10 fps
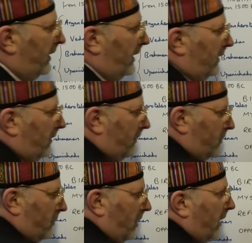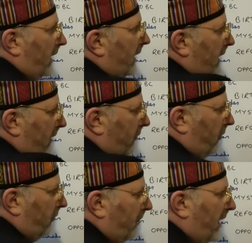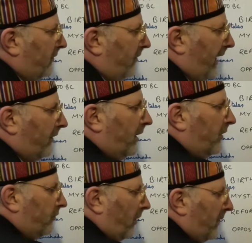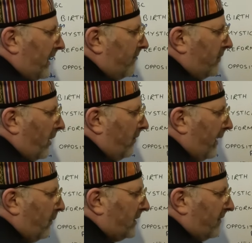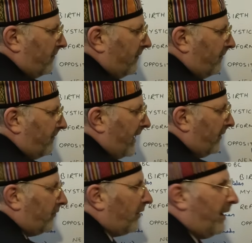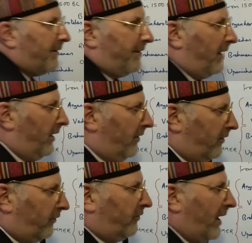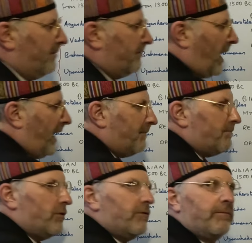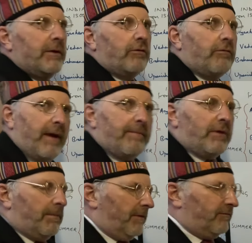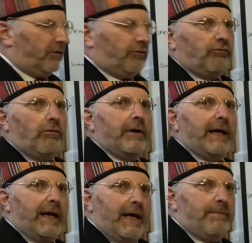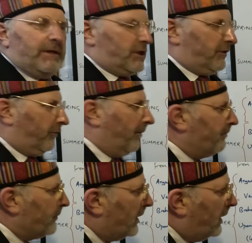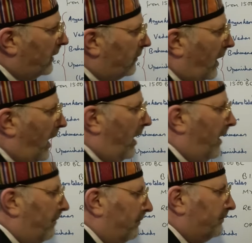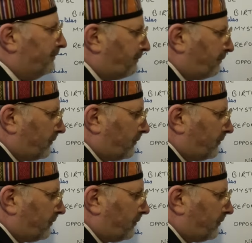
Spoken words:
in Turkey he saw as part of that. So even though they were different faiths, the same kind of movement gripped them of destroying images. And